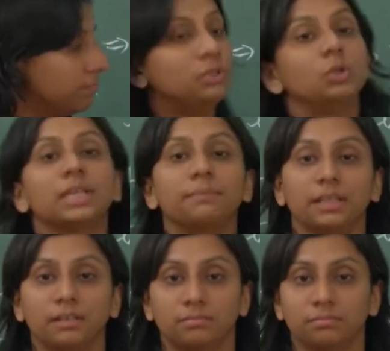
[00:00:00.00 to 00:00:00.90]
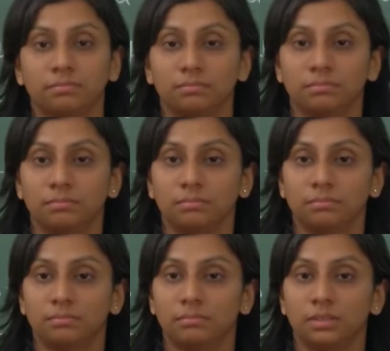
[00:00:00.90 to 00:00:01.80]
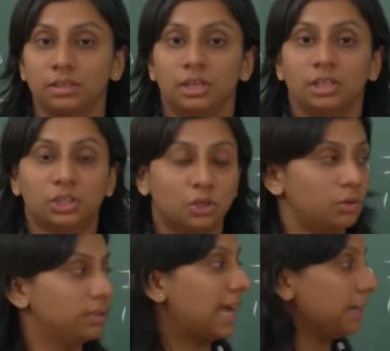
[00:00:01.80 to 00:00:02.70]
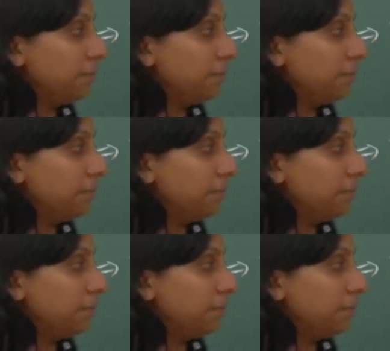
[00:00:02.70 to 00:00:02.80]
do something. So that